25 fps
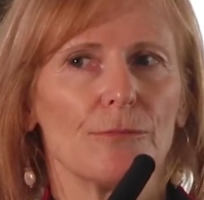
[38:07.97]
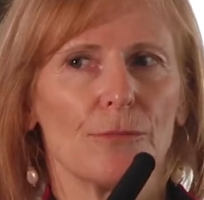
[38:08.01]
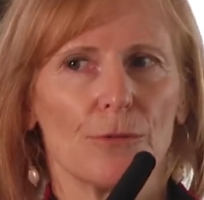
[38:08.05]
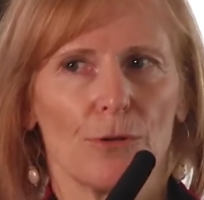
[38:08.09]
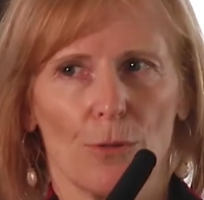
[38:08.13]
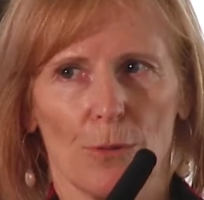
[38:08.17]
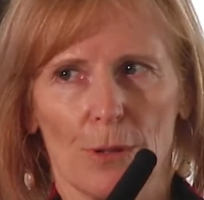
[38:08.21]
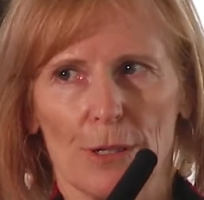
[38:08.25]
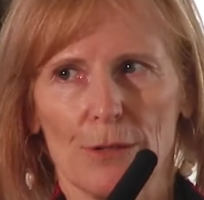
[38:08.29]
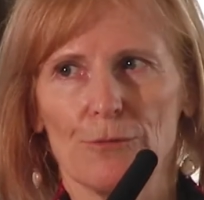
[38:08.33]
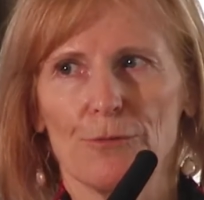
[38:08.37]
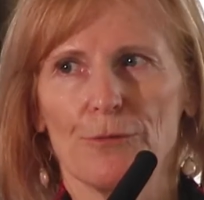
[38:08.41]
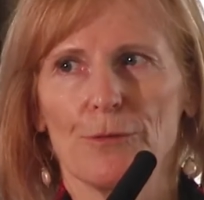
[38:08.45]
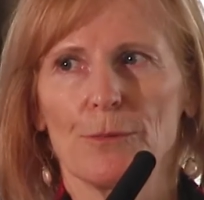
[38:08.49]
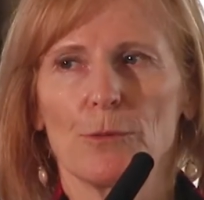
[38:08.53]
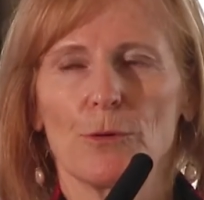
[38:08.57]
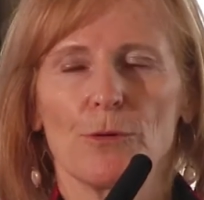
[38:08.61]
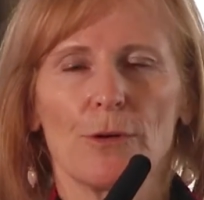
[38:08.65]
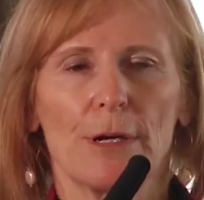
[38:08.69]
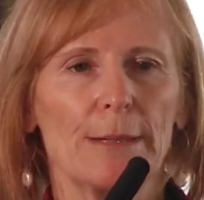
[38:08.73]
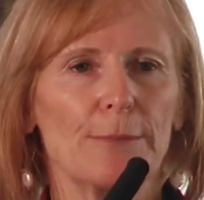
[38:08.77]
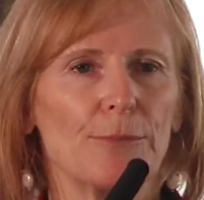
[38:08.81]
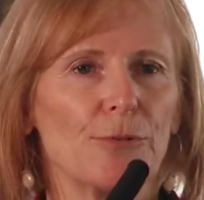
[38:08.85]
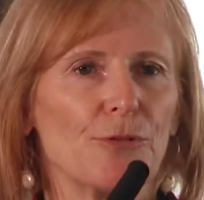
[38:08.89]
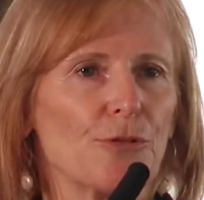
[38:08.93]
going from
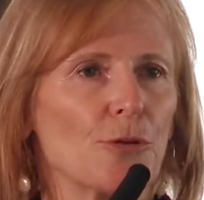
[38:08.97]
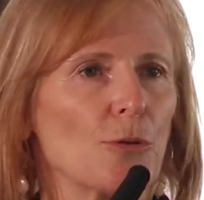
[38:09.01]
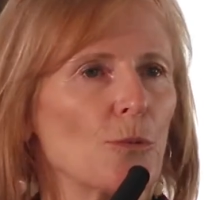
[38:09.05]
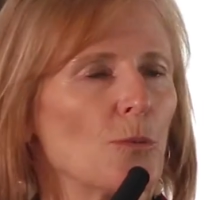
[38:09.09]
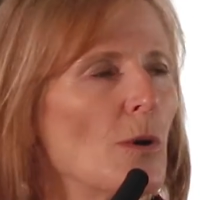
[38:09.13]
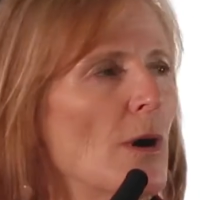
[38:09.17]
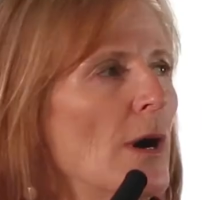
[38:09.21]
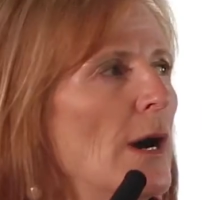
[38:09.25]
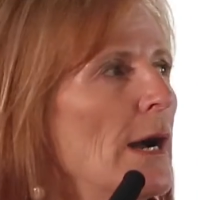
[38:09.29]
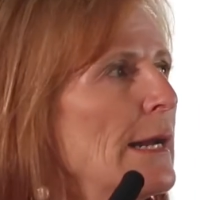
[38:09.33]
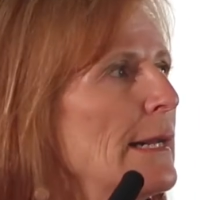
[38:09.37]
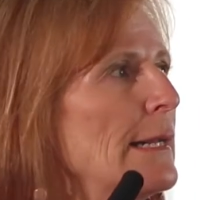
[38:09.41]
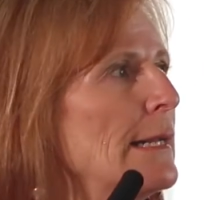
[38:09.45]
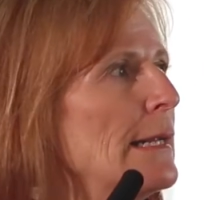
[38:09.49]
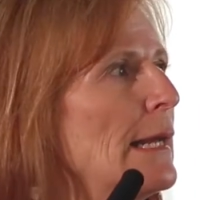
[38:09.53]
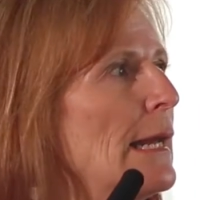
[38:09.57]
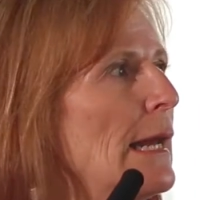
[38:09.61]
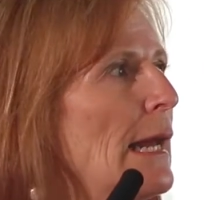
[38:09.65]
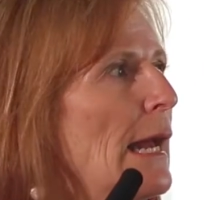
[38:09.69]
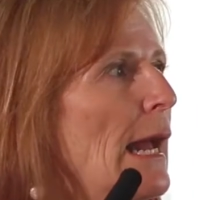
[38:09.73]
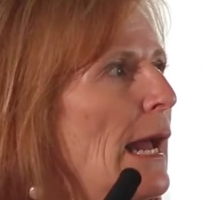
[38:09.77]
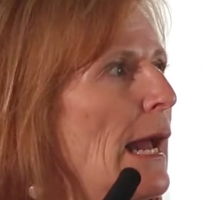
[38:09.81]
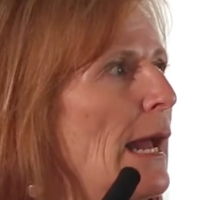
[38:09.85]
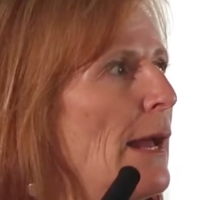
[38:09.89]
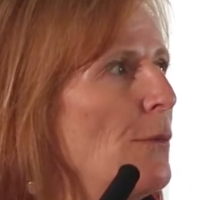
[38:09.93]
grapes to wine,
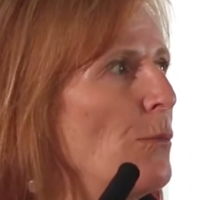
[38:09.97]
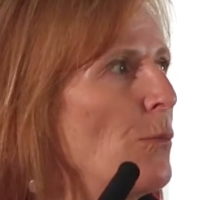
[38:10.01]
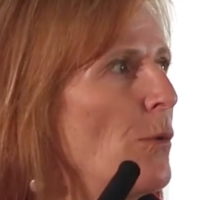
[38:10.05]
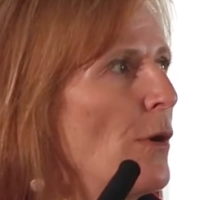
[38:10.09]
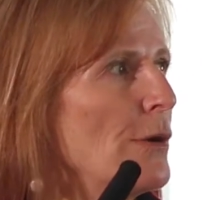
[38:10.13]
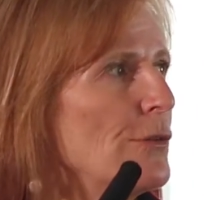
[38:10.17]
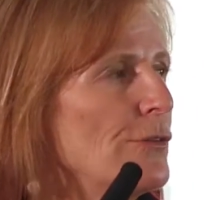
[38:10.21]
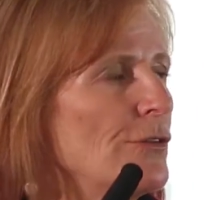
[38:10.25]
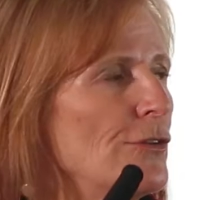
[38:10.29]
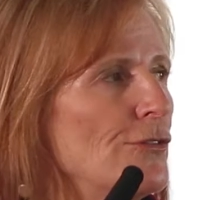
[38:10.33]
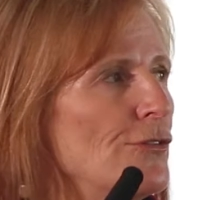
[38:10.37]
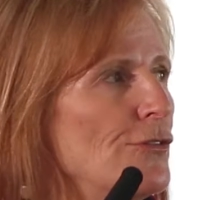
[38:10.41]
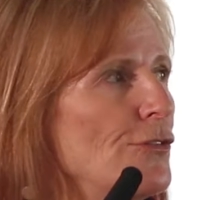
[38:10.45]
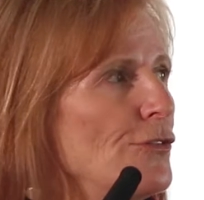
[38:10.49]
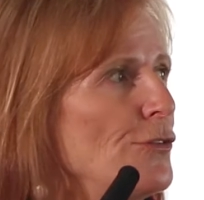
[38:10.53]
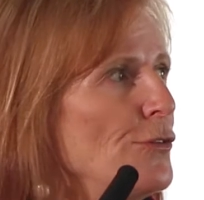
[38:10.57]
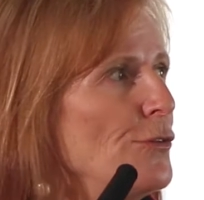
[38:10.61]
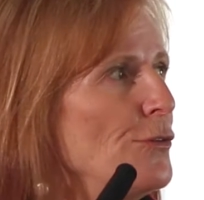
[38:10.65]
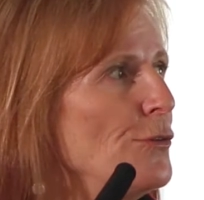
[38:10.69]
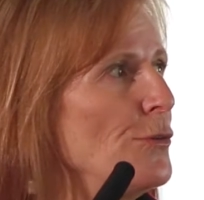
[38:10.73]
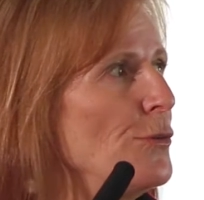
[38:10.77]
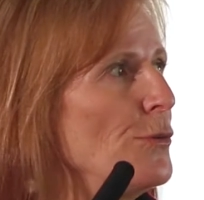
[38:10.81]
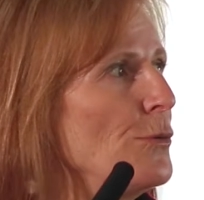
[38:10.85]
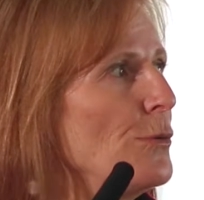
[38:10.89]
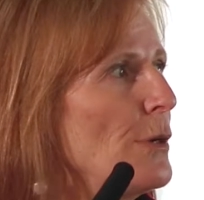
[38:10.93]
and wanted
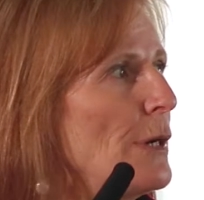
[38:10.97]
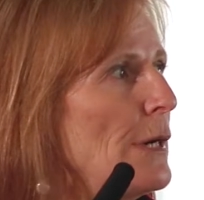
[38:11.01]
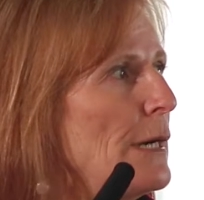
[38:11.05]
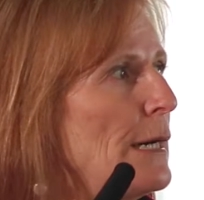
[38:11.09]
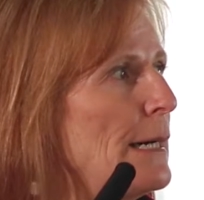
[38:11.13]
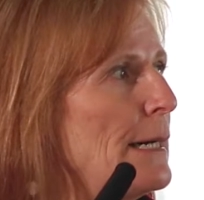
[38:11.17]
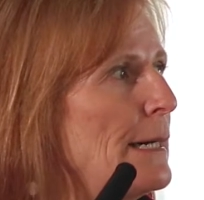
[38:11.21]
to